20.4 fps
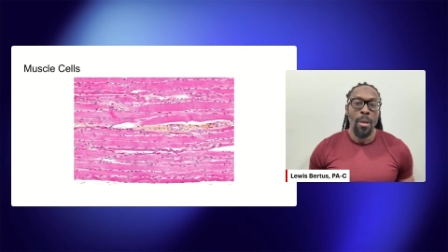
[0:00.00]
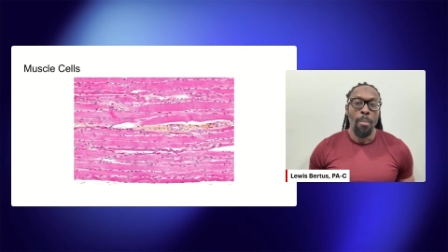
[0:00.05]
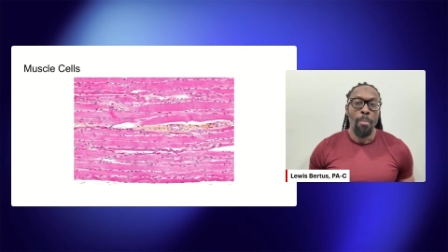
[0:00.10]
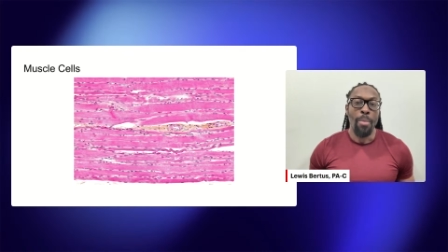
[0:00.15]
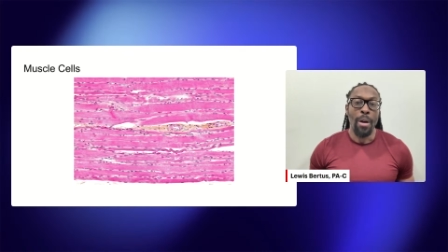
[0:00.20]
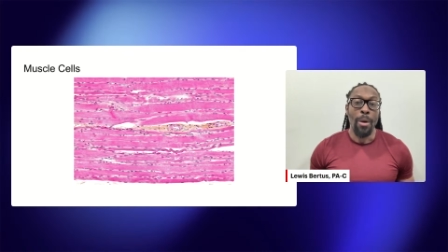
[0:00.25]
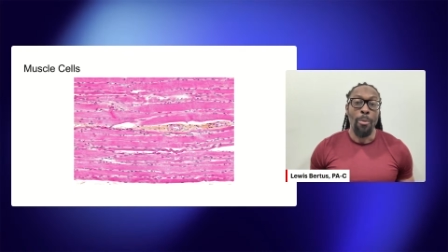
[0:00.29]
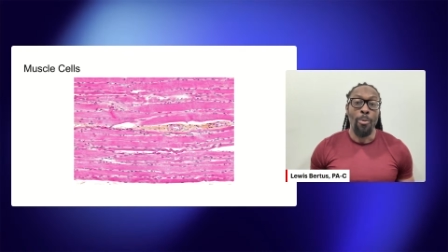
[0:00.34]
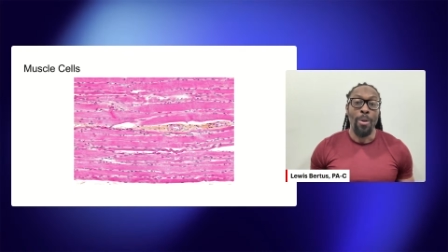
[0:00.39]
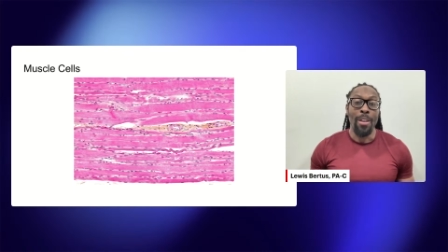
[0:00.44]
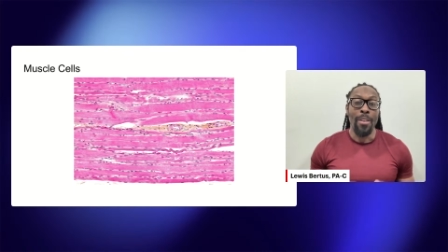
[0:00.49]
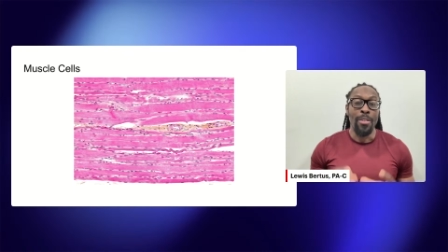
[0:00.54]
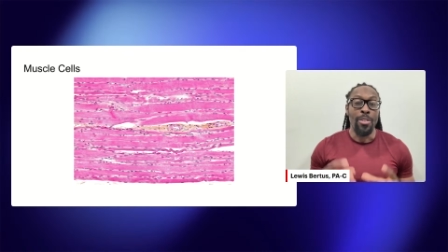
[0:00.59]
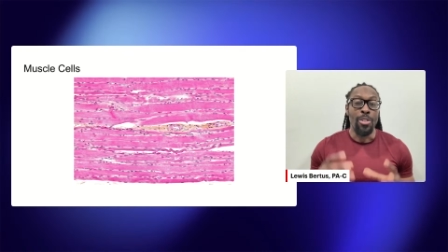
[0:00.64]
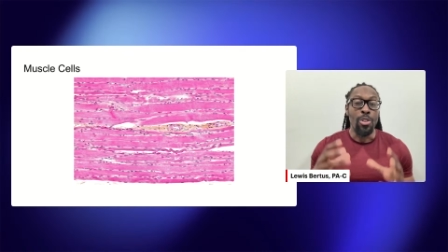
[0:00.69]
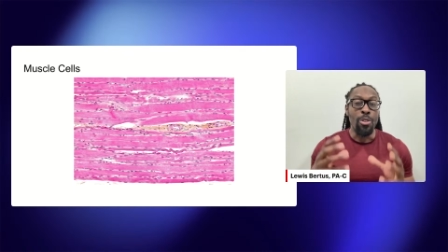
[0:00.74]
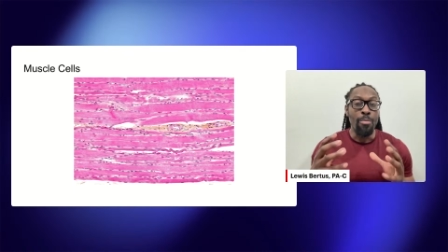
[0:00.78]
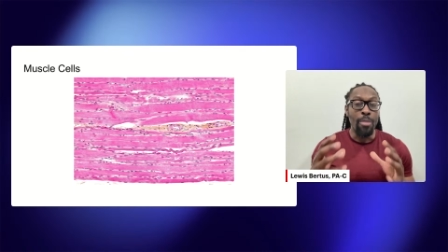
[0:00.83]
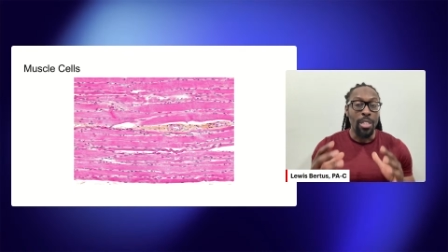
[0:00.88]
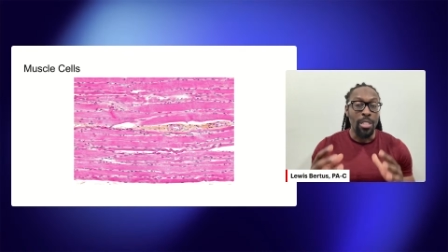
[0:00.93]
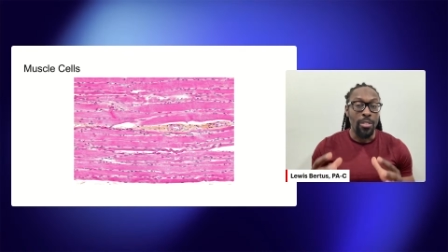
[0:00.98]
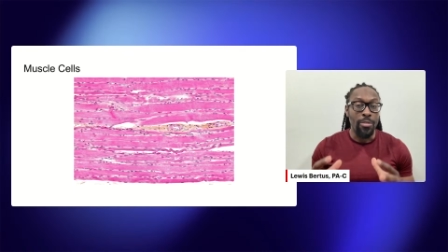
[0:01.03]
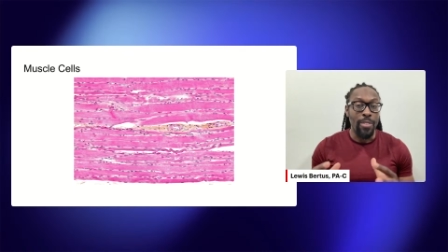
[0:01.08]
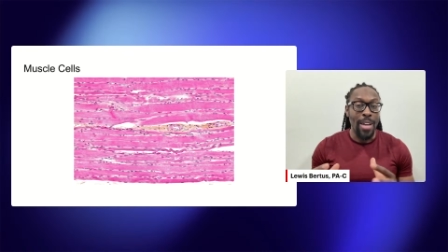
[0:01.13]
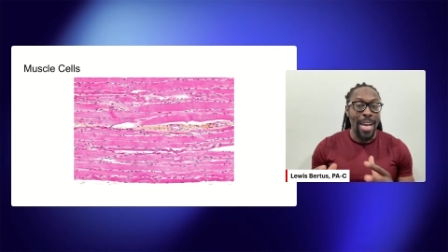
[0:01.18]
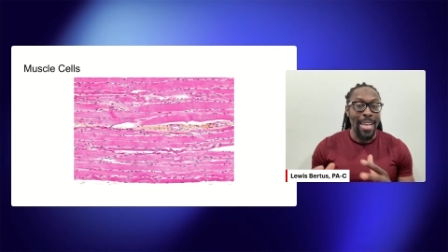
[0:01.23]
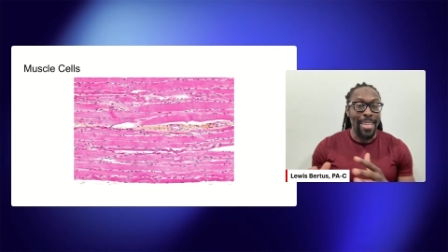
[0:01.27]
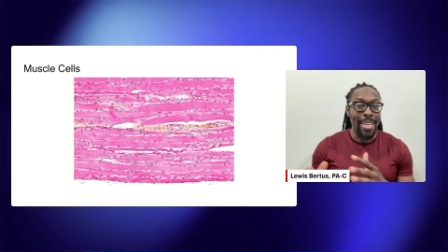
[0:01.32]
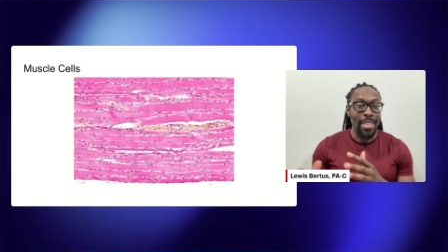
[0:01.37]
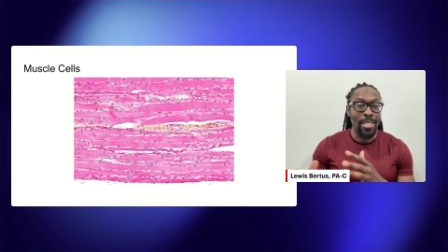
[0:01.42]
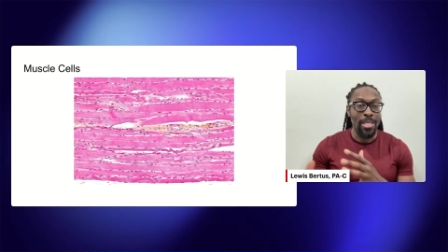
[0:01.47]
But when too much
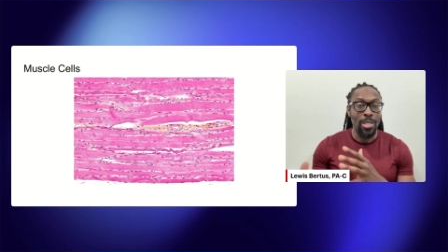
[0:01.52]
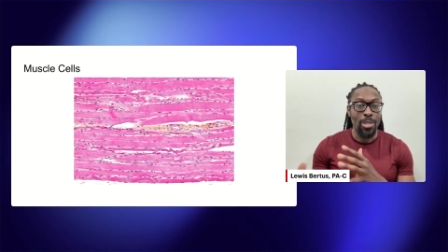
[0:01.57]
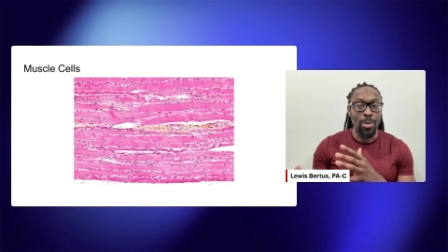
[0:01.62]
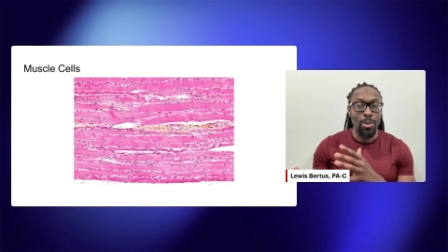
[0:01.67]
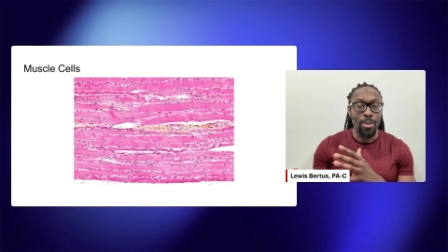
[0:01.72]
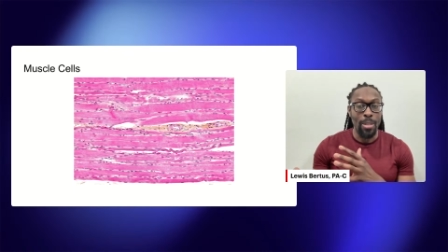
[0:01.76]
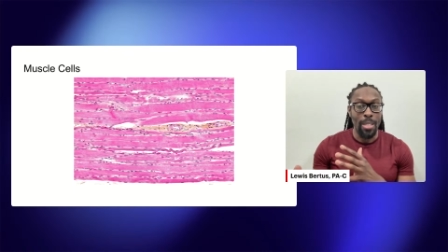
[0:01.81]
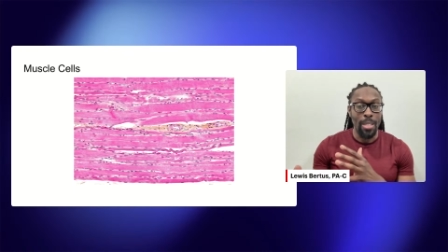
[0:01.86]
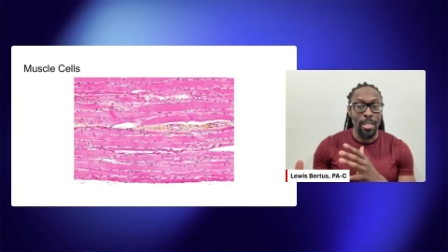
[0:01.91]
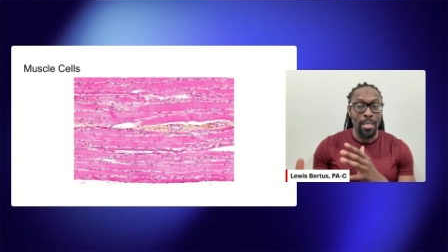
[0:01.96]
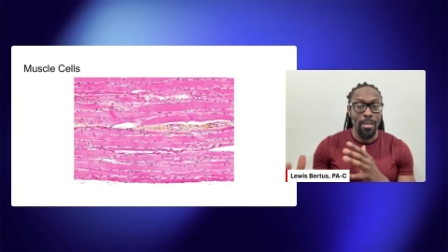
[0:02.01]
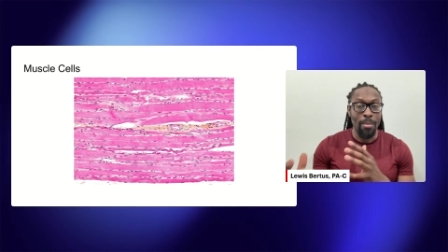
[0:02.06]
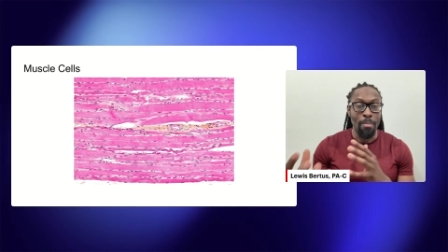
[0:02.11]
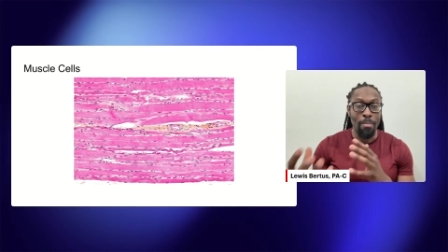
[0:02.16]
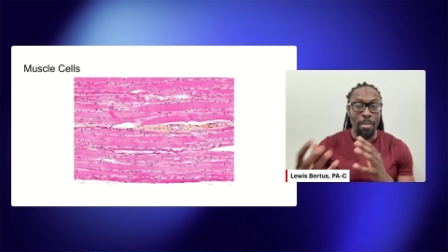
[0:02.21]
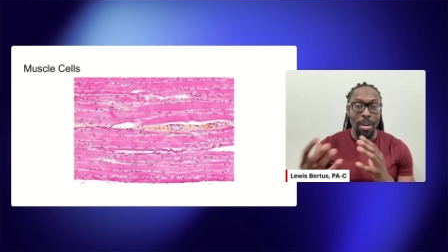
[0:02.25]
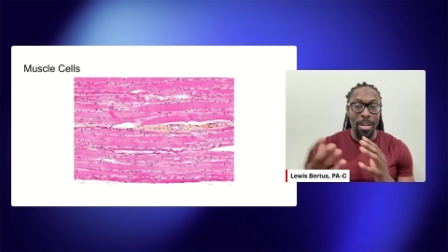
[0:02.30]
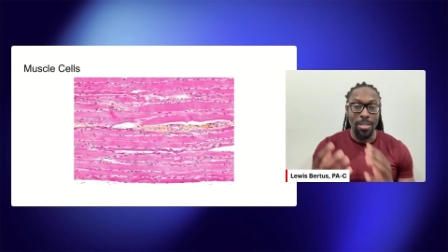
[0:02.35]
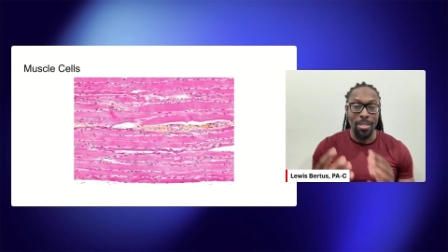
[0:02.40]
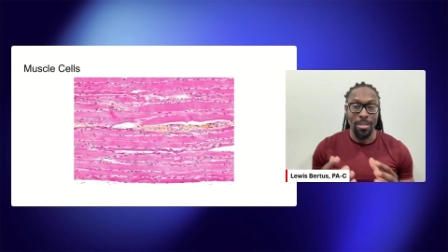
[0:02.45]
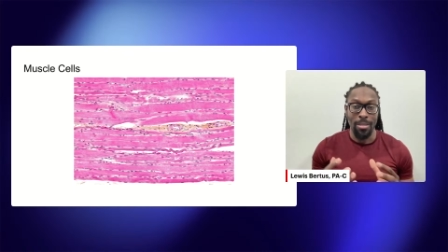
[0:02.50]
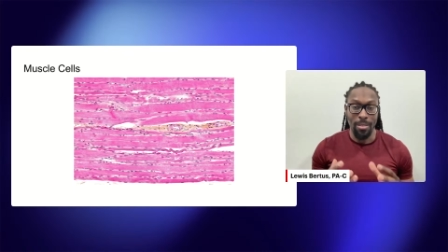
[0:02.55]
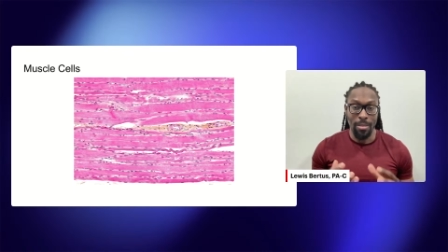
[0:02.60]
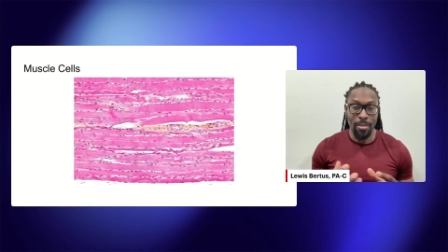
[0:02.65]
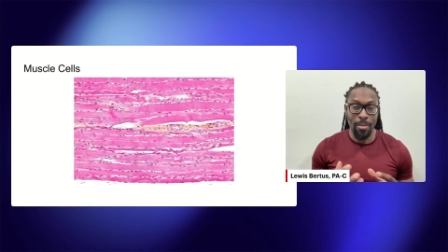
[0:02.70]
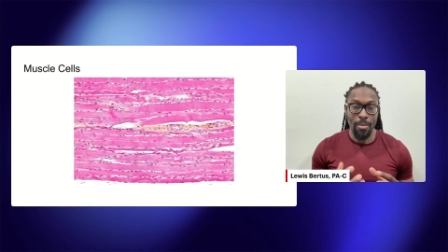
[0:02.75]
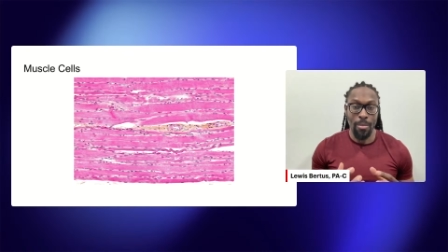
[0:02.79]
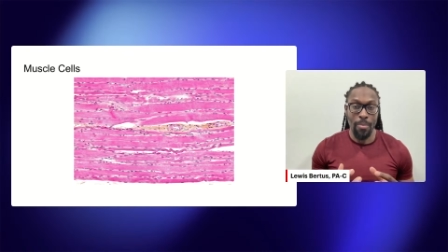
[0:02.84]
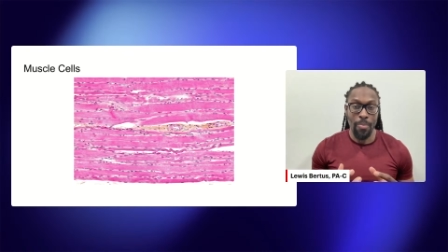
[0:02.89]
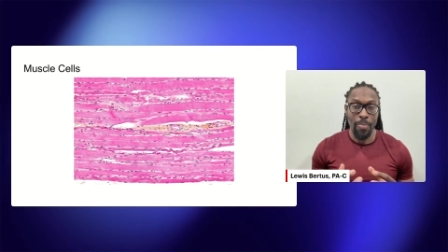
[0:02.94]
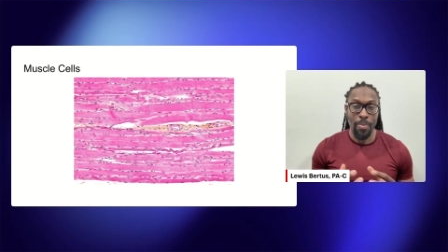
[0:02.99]
fat gets stored in the muscle,